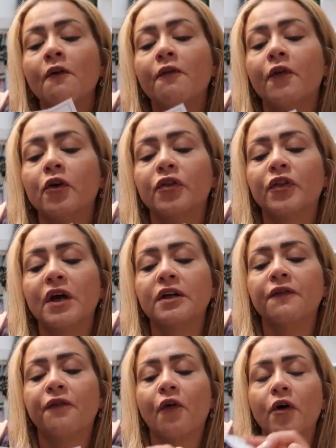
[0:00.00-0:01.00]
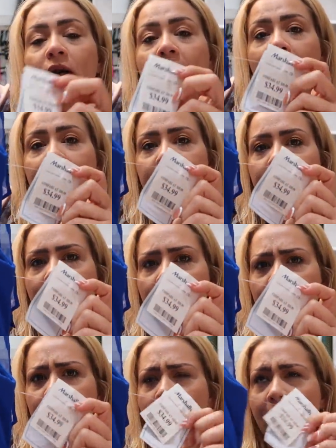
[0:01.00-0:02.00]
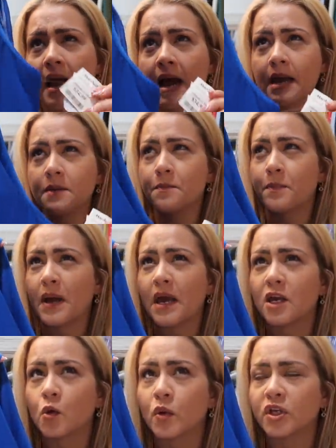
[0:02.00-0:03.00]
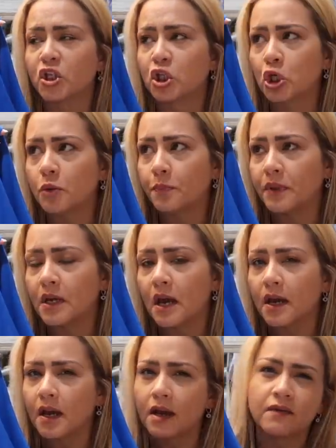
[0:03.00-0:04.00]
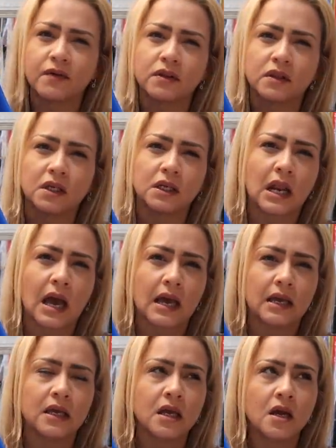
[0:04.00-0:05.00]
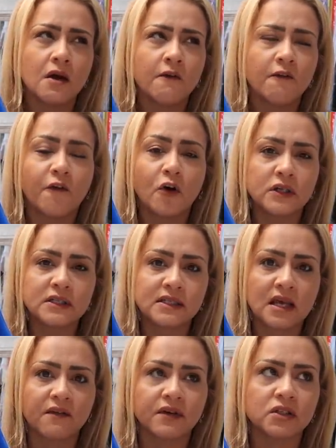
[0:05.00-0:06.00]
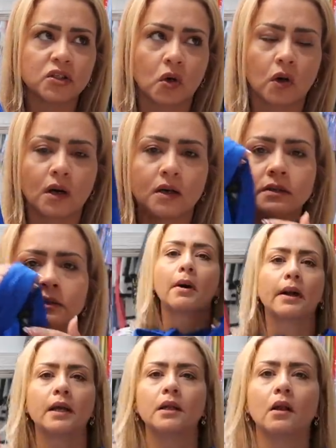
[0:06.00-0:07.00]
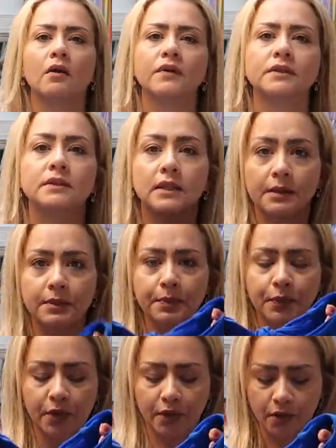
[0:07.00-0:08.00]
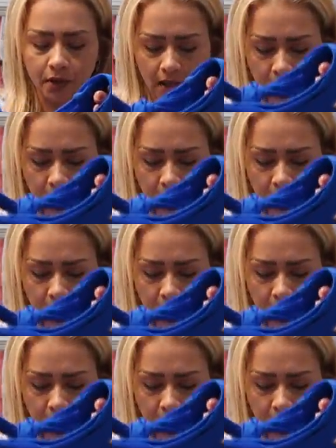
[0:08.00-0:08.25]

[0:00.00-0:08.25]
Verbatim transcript: for thirty-four ninety-nine, and I paid with shipping and everything like forty-seven dollars, but I love it. Let me put it on